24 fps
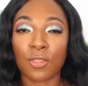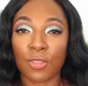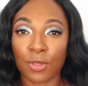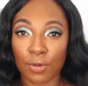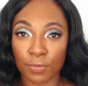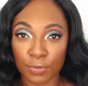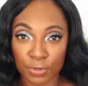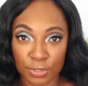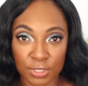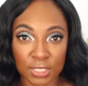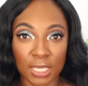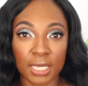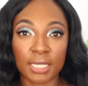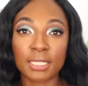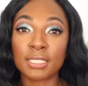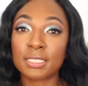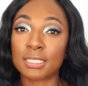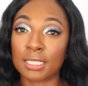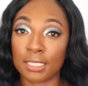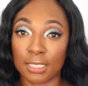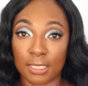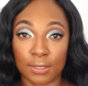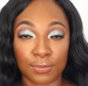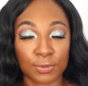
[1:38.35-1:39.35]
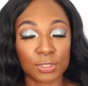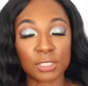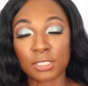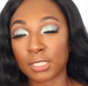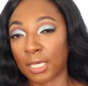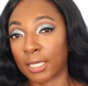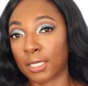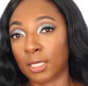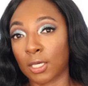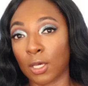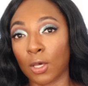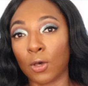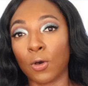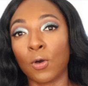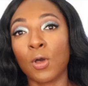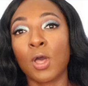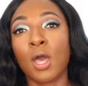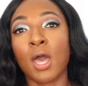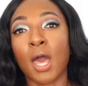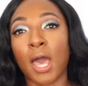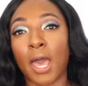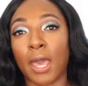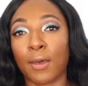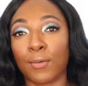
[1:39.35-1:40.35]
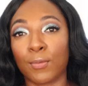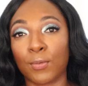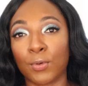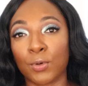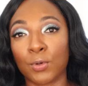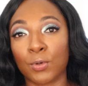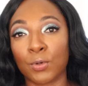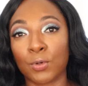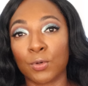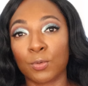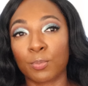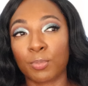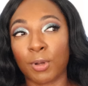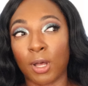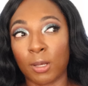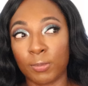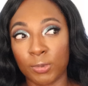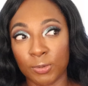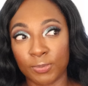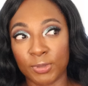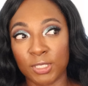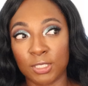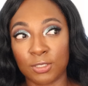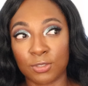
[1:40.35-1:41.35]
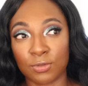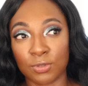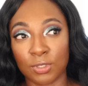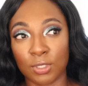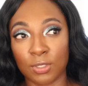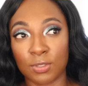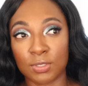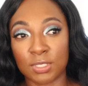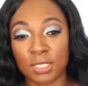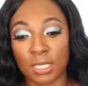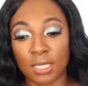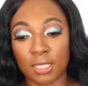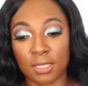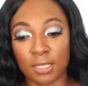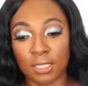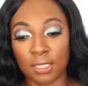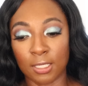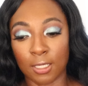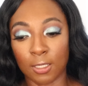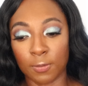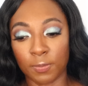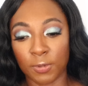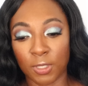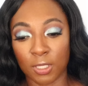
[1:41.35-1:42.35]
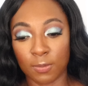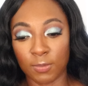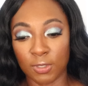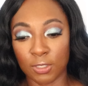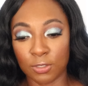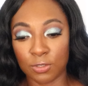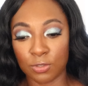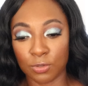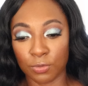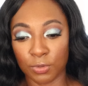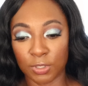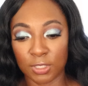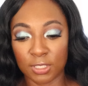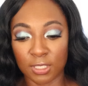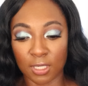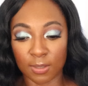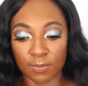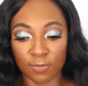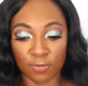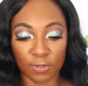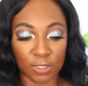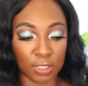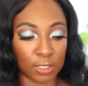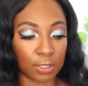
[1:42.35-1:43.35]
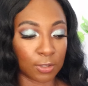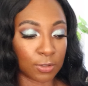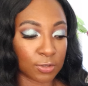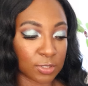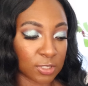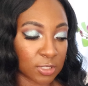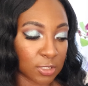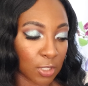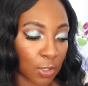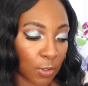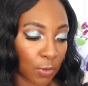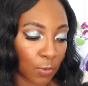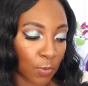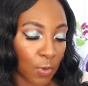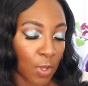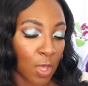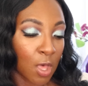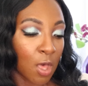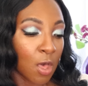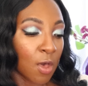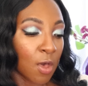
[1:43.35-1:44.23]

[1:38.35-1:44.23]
There were signs that he was psycho. I will probably do those in the upcoming storytime videos. So